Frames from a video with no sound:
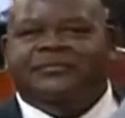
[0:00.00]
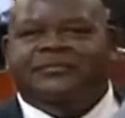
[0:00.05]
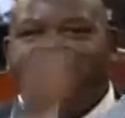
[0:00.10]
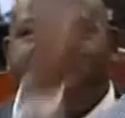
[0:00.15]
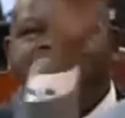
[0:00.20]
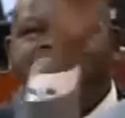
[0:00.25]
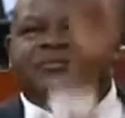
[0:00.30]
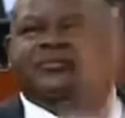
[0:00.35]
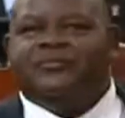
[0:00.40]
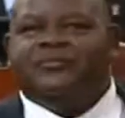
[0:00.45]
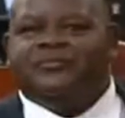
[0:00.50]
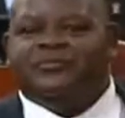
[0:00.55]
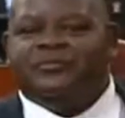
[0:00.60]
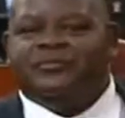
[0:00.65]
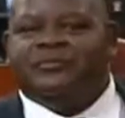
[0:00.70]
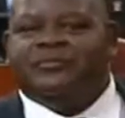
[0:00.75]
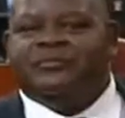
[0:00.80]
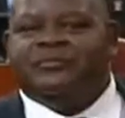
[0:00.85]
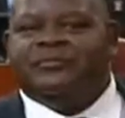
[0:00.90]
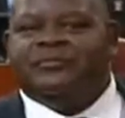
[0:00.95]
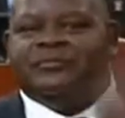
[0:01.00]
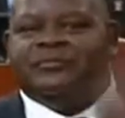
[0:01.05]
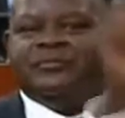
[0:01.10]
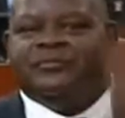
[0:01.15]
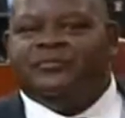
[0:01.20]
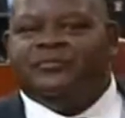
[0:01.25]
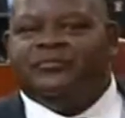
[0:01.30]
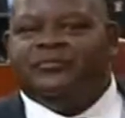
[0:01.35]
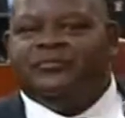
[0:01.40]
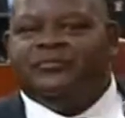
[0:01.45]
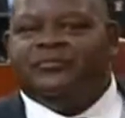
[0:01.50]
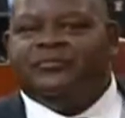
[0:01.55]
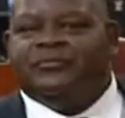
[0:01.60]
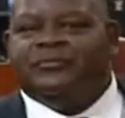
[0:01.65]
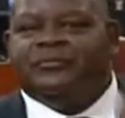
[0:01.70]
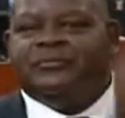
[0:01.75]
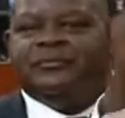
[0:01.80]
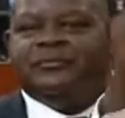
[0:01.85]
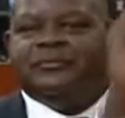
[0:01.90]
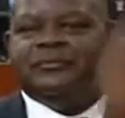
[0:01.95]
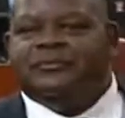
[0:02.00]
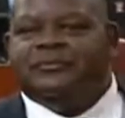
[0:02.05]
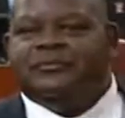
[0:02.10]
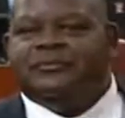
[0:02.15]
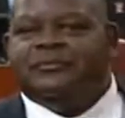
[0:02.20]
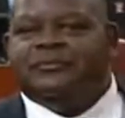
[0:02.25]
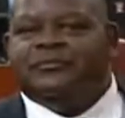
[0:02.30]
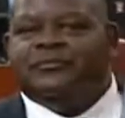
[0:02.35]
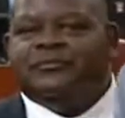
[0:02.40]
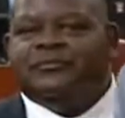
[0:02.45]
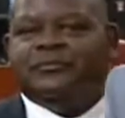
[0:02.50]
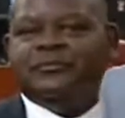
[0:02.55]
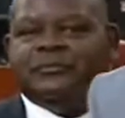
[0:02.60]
(silent)